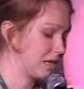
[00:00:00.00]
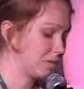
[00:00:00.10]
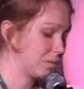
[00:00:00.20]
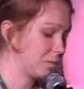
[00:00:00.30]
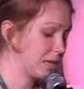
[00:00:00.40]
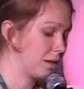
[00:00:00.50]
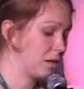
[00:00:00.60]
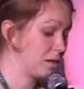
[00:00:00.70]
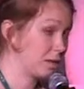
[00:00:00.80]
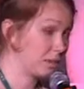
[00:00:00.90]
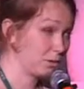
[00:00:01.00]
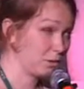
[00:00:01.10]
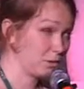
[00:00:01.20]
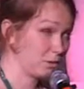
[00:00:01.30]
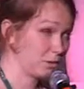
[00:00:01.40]
economically and
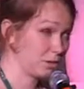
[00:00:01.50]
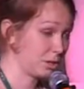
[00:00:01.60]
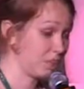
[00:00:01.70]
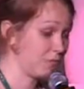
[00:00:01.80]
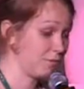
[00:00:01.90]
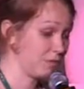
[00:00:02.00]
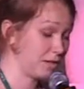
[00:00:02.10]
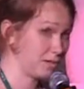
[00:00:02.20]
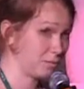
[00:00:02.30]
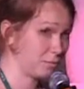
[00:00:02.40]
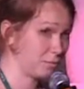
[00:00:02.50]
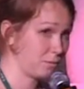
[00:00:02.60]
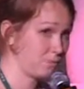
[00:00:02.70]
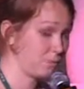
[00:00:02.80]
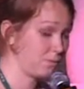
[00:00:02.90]
technologically feasible.